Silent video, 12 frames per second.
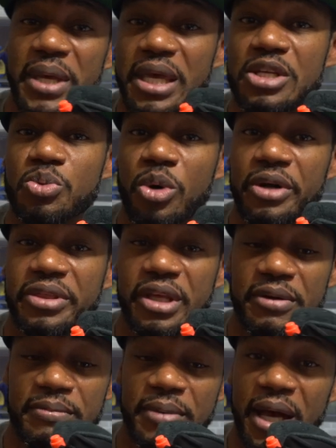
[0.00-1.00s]
me it's worth
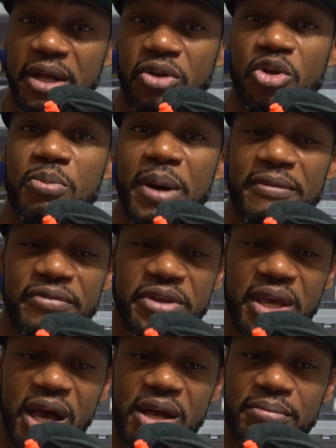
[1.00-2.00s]
it, I don't know about
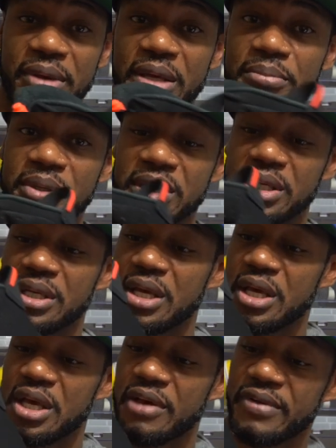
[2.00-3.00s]
for y'all. Maybe
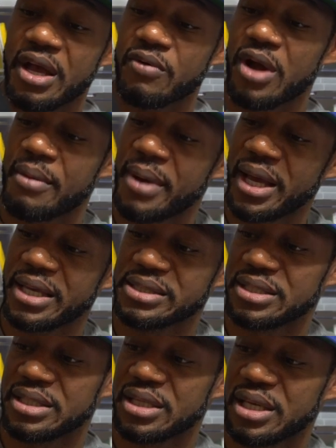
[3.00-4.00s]
if y'all around my
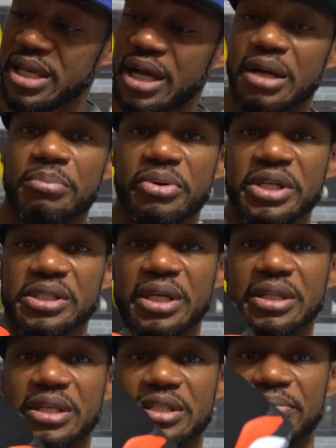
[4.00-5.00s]
age, then yeah, y'all could
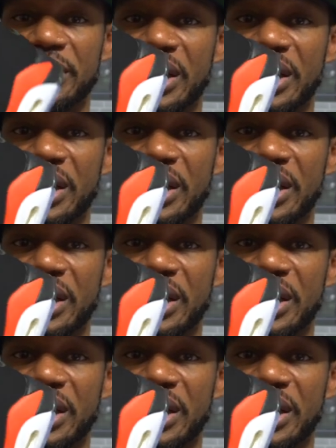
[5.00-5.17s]
appreciate this,